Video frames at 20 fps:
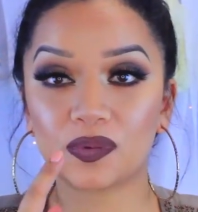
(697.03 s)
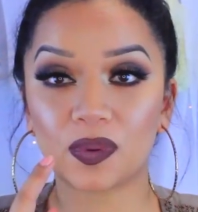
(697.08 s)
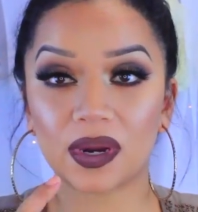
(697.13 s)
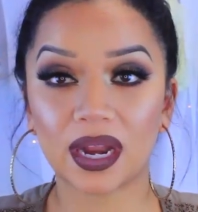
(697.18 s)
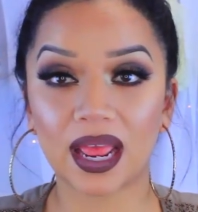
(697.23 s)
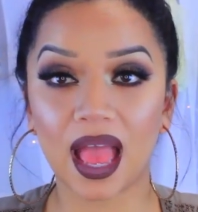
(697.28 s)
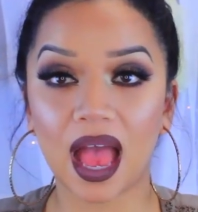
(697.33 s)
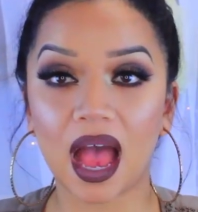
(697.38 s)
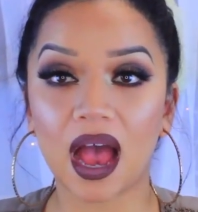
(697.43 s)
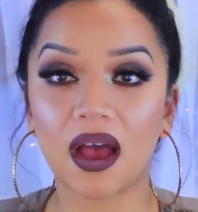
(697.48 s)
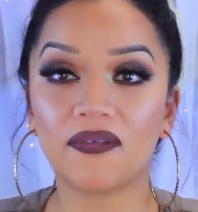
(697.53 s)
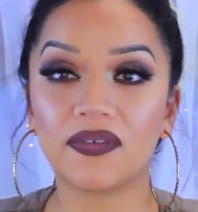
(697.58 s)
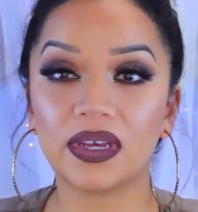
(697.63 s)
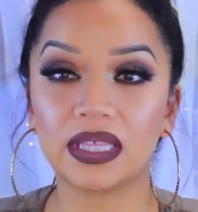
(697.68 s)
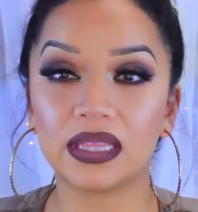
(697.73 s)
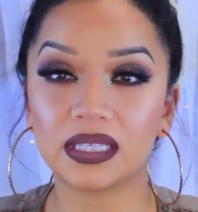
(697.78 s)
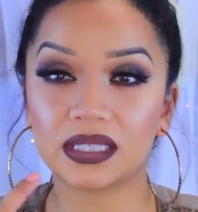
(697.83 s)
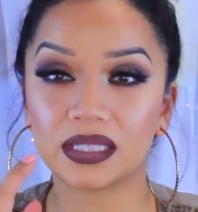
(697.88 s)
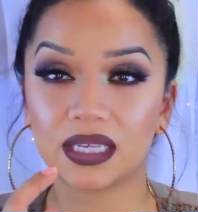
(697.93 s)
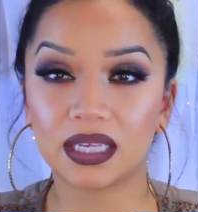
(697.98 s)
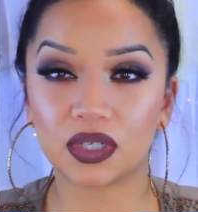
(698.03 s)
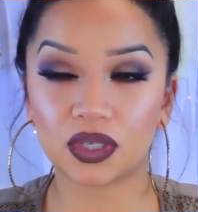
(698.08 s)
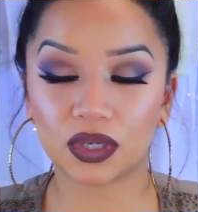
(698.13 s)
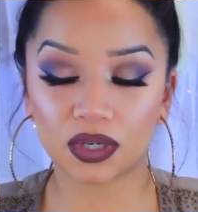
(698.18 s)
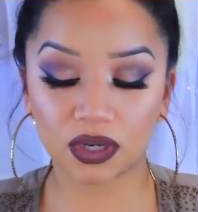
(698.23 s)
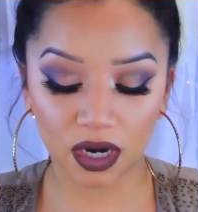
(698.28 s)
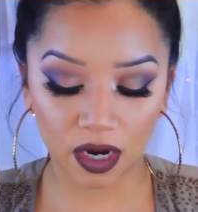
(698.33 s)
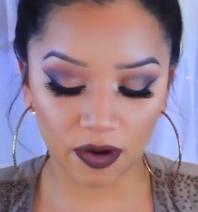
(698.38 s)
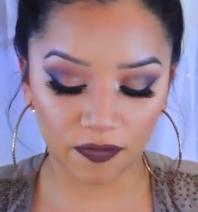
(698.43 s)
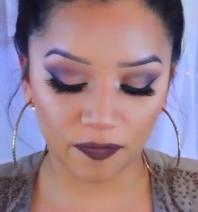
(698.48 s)
is what I have in the
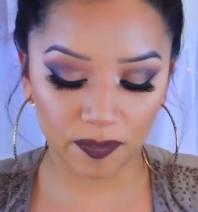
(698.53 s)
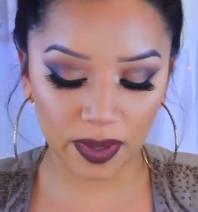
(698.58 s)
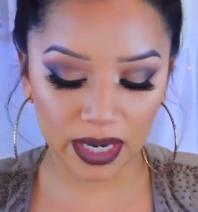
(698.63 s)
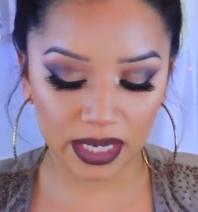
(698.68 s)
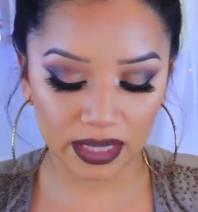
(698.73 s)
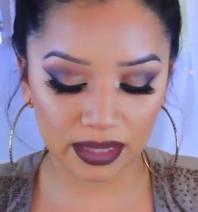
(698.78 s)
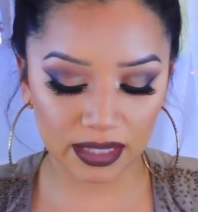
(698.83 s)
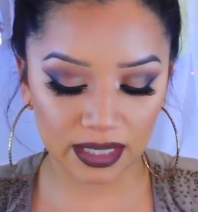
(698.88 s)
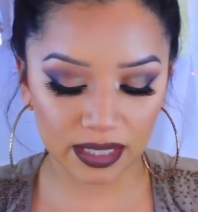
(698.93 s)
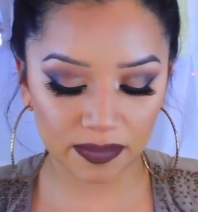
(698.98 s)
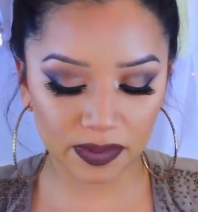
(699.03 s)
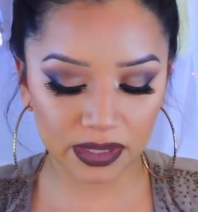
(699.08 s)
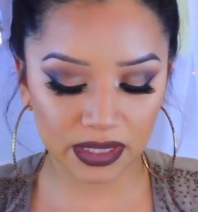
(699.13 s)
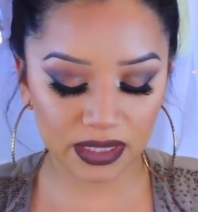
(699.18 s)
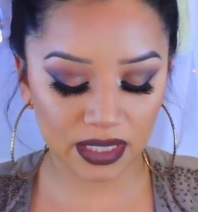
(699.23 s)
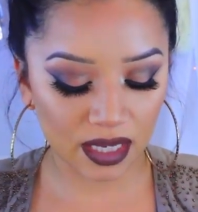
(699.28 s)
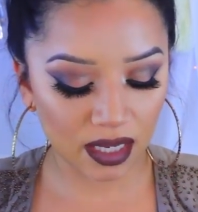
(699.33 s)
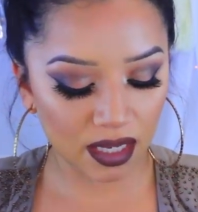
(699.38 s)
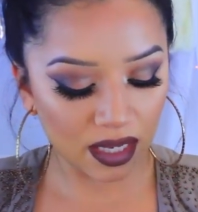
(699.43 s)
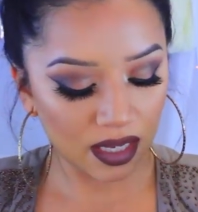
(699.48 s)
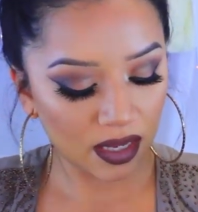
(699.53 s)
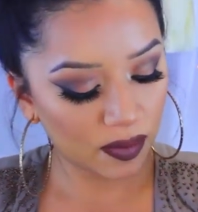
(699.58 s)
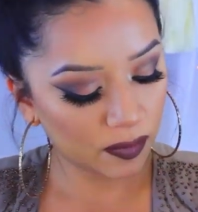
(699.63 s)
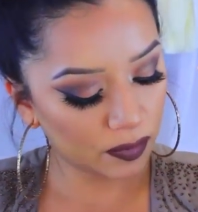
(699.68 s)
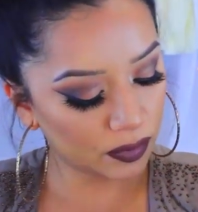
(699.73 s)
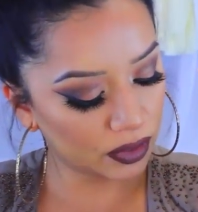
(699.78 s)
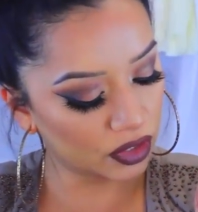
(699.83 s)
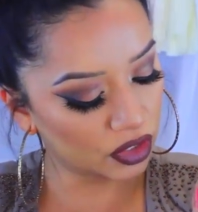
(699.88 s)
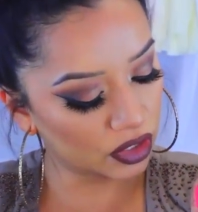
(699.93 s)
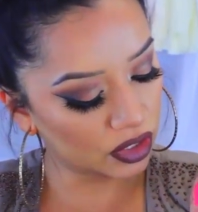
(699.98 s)
center of my lips,
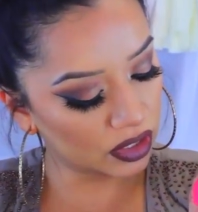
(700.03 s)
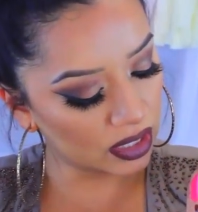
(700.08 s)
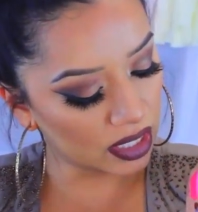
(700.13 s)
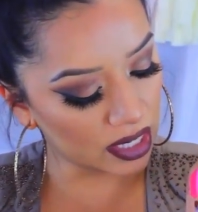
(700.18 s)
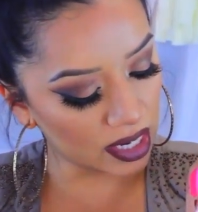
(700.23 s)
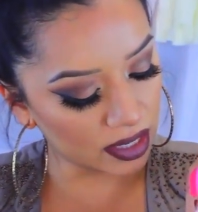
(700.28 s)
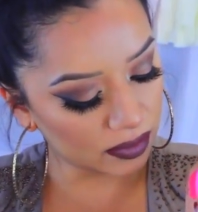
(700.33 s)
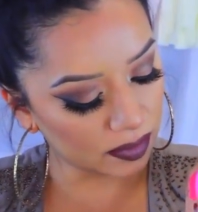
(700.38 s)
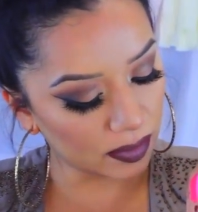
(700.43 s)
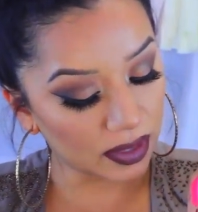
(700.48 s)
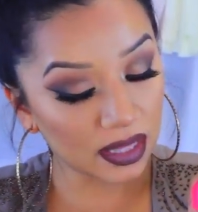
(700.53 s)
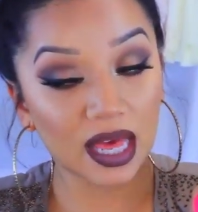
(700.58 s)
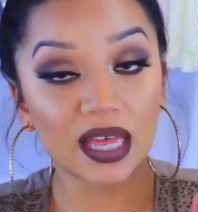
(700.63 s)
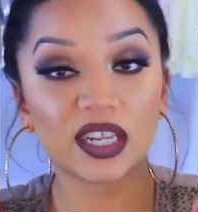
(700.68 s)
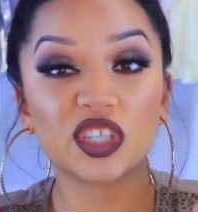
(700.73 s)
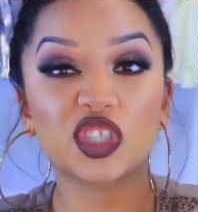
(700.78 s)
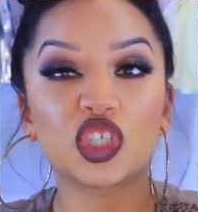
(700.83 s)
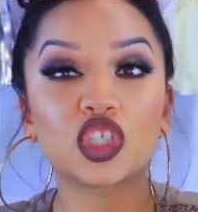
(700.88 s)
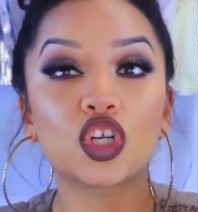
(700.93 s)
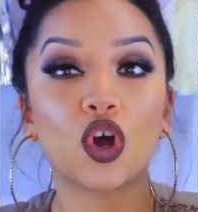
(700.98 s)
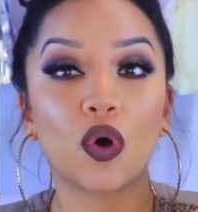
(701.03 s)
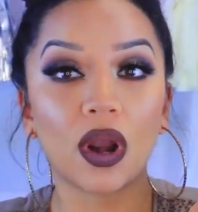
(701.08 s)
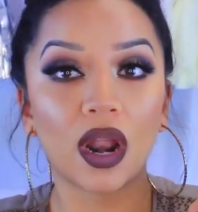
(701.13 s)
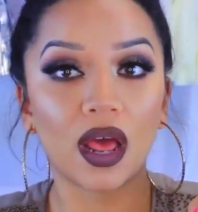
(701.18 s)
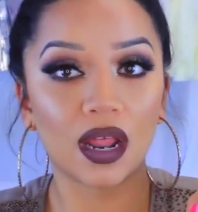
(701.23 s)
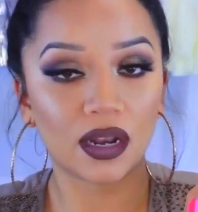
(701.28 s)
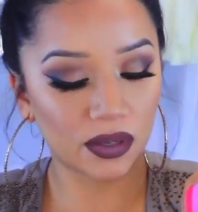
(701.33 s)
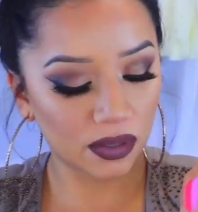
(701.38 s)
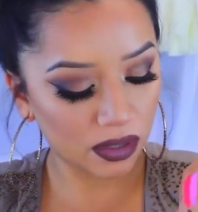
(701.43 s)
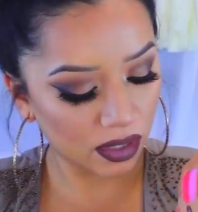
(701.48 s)
which it gives me that
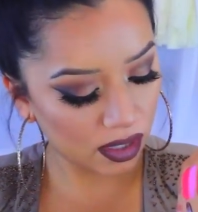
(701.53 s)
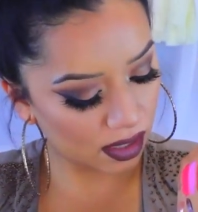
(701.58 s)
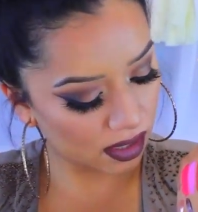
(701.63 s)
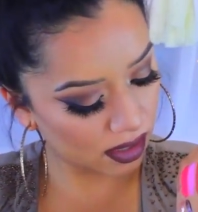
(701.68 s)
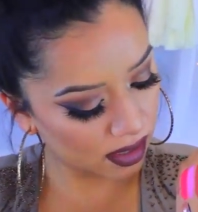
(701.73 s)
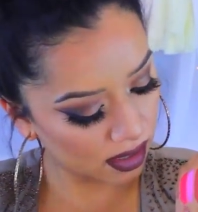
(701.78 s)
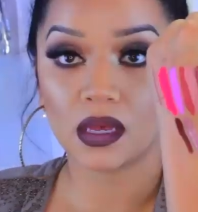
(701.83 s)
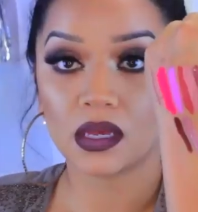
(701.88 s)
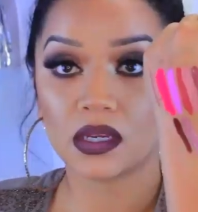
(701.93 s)
chola look.